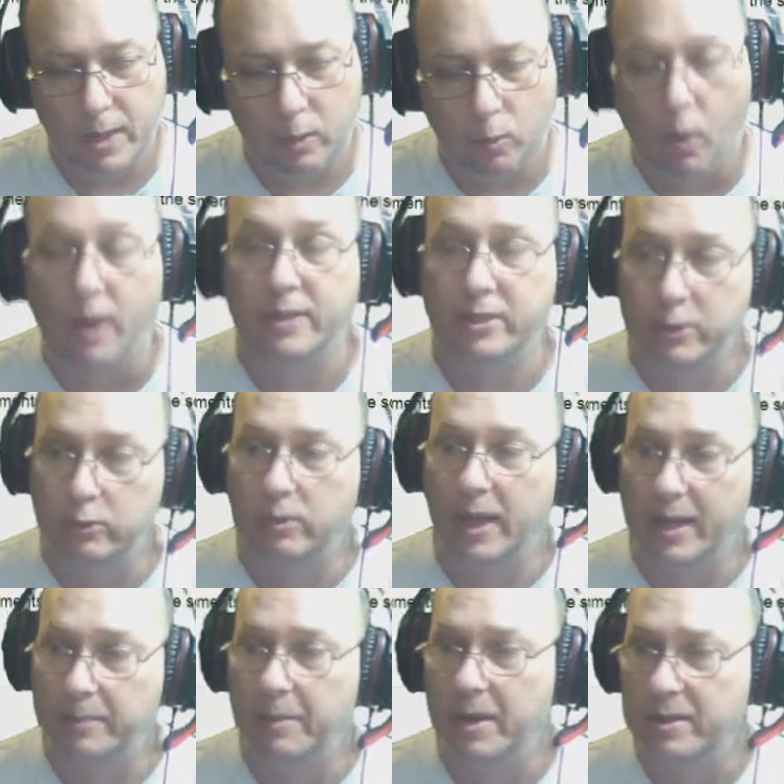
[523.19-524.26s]
want to do
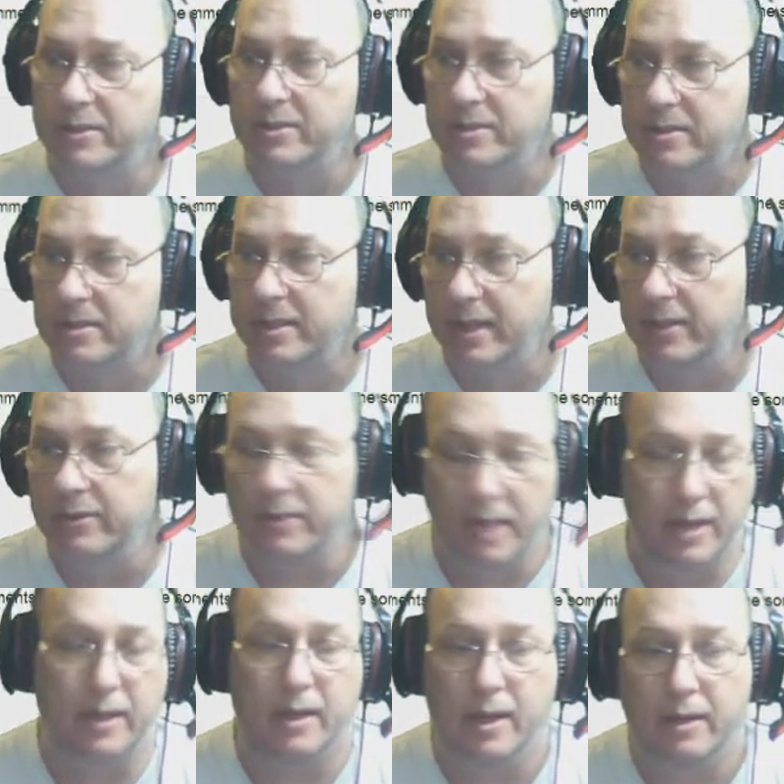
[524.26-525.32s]
like boxes together.
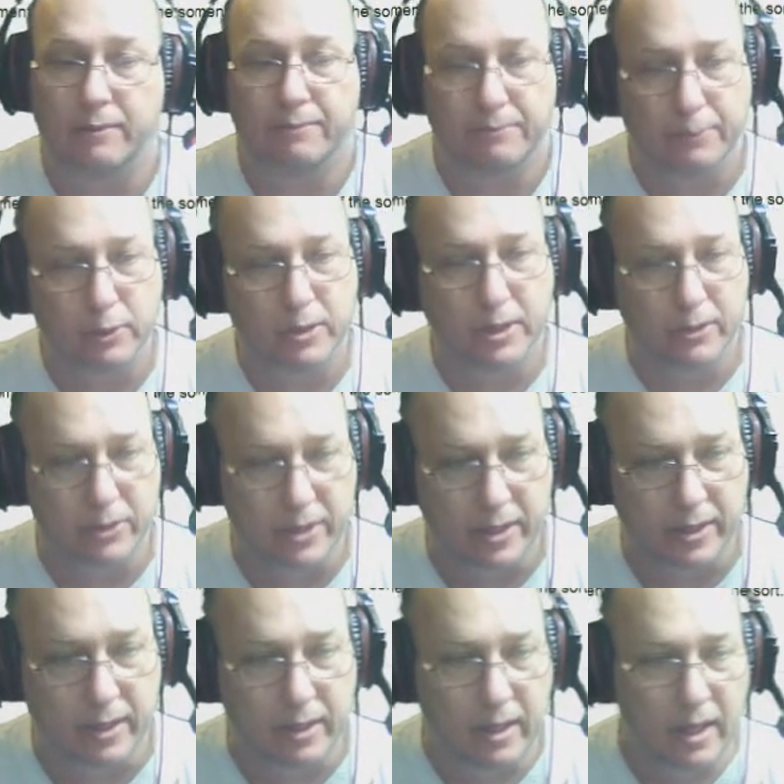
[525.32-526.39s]
And I fully
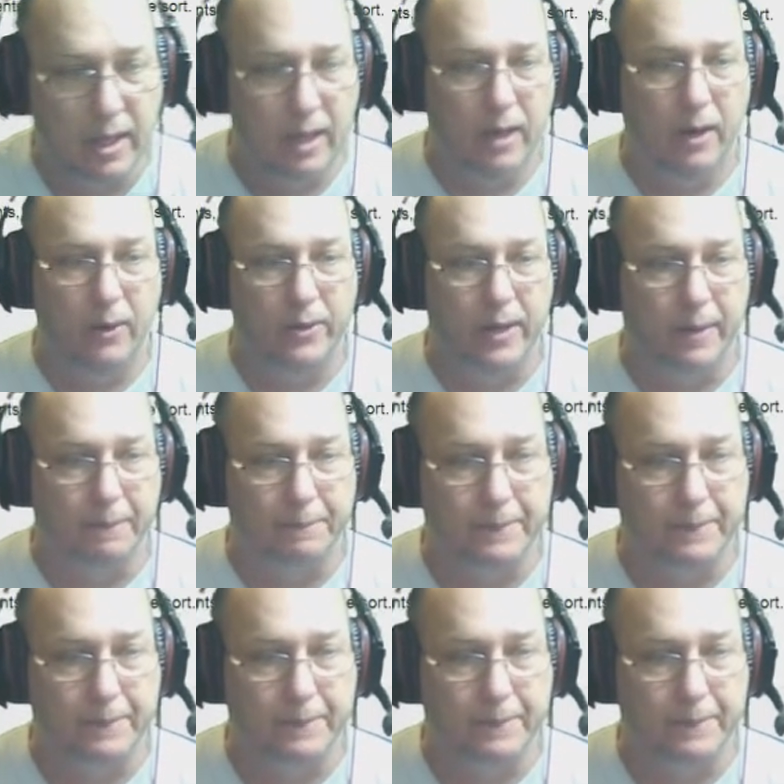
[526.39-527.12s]
understand that. Okay.